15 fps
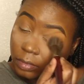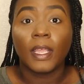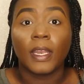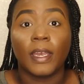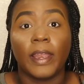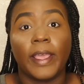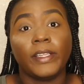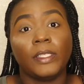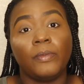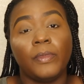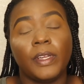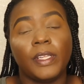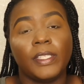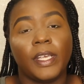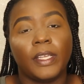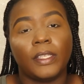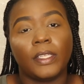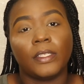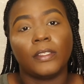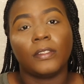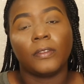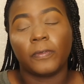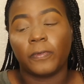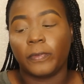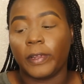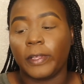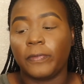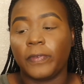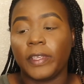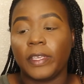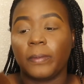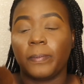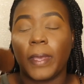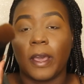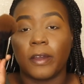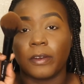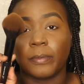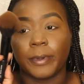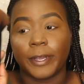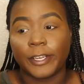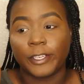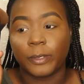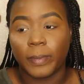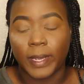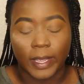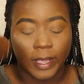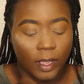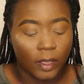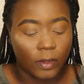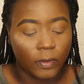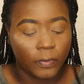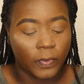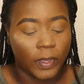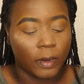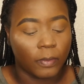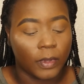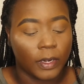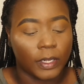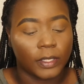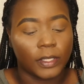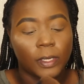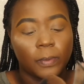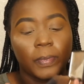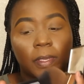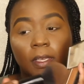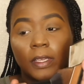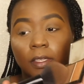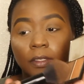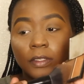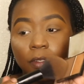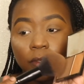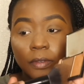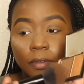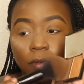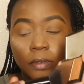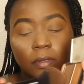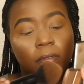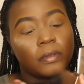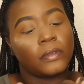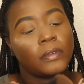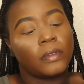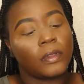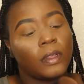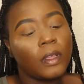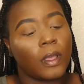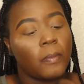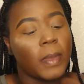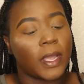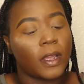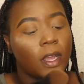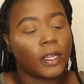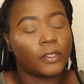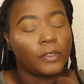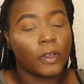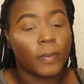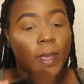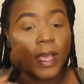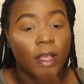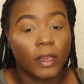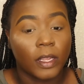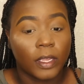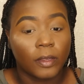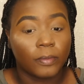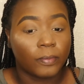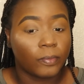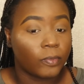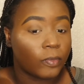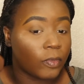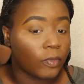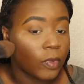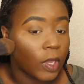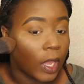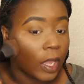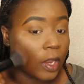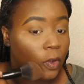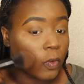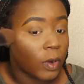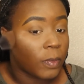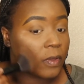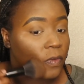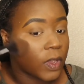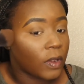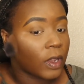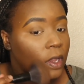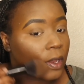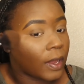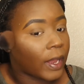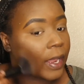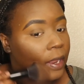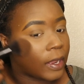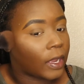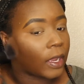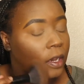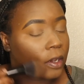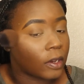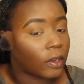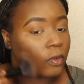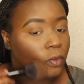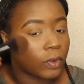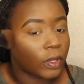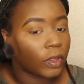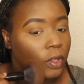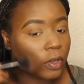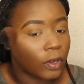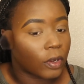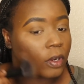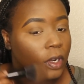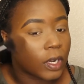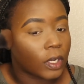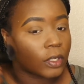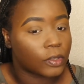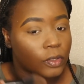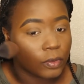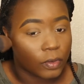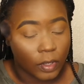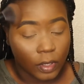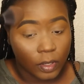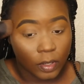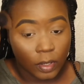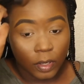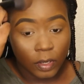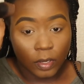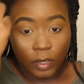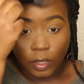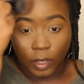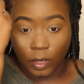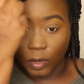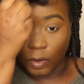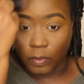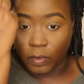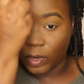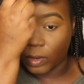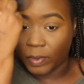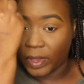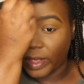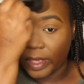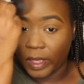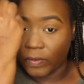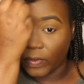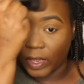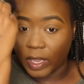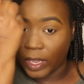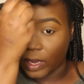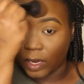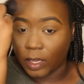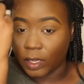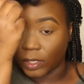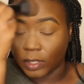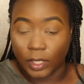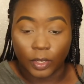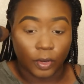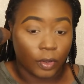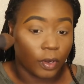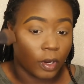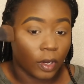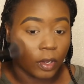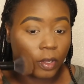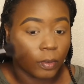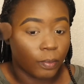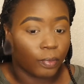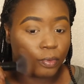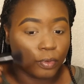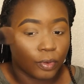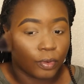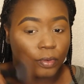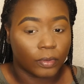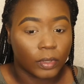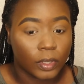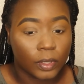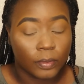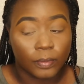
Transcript: Next, I'm going to take this fluffy powder brush by e.l.f. and I'm going to dip it into my contour palette. And you want to be very light-handed with your contour. You don't want to be heavy-handed because then you're going to look bruised.